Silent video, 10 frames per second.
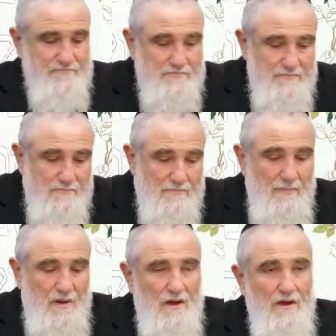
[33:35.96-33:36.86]

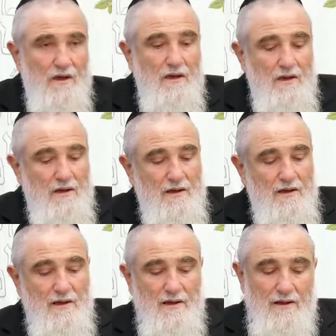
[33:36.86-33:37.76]

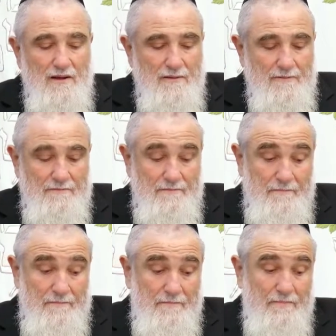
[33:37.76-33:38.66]

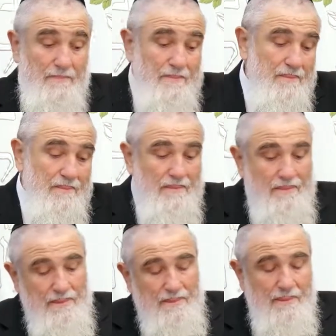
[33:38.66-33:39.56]

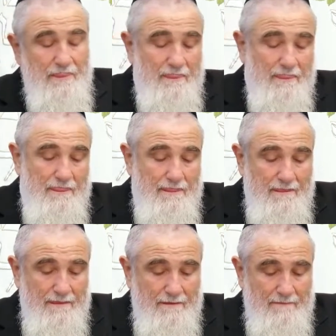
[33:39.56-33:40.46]

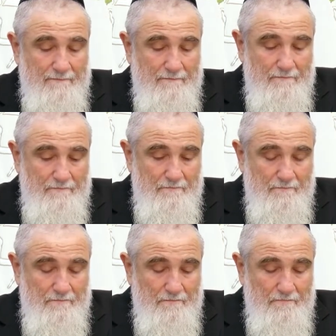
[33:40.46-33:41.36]

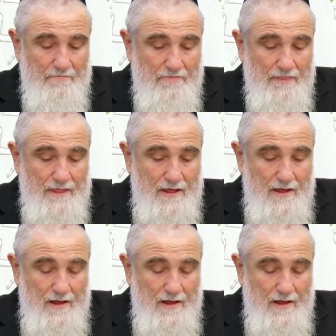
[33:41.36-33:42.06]
[no speech]